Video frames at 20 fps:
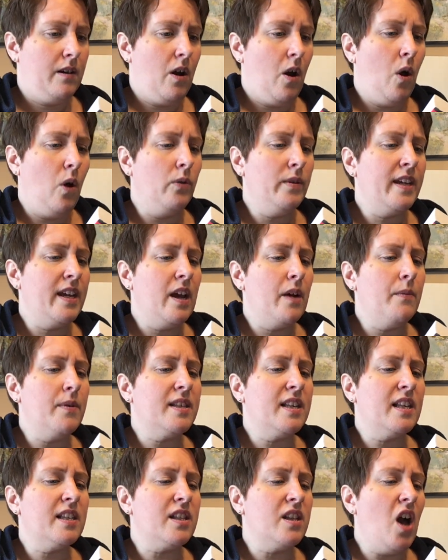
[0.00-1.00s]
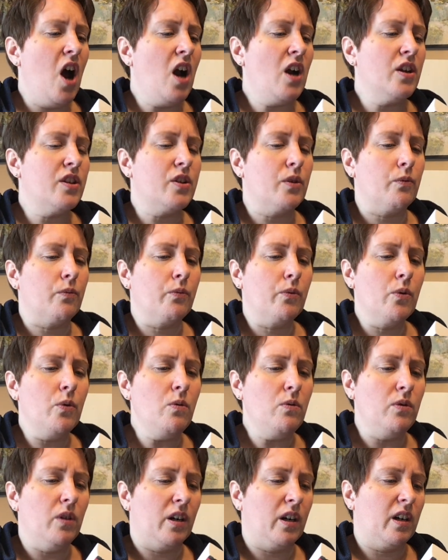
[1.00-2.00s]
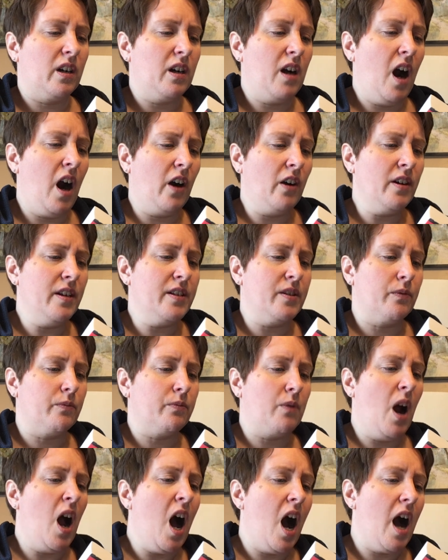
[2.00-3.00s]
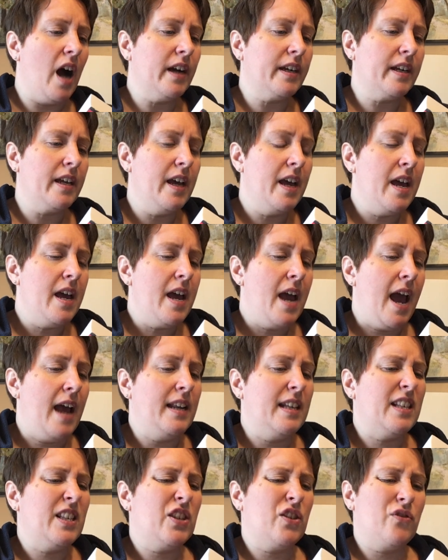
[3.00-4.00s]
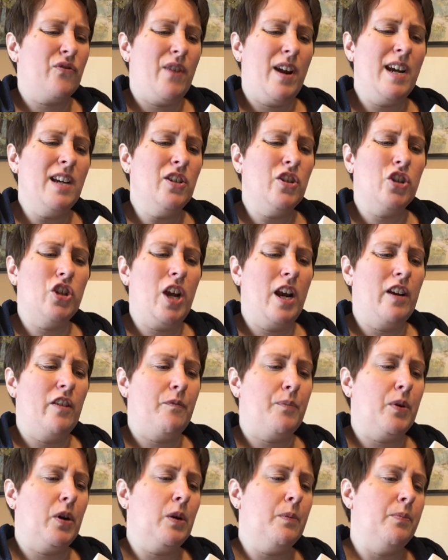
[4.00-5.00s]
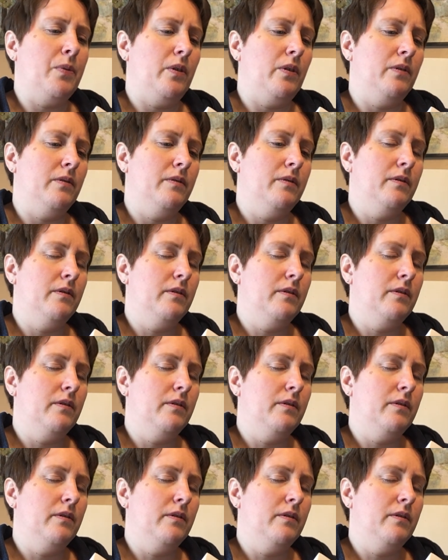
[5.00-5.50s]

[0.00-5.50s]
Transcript: Only it was as long as a ruler, hard as a rock, and a strange shade of purple.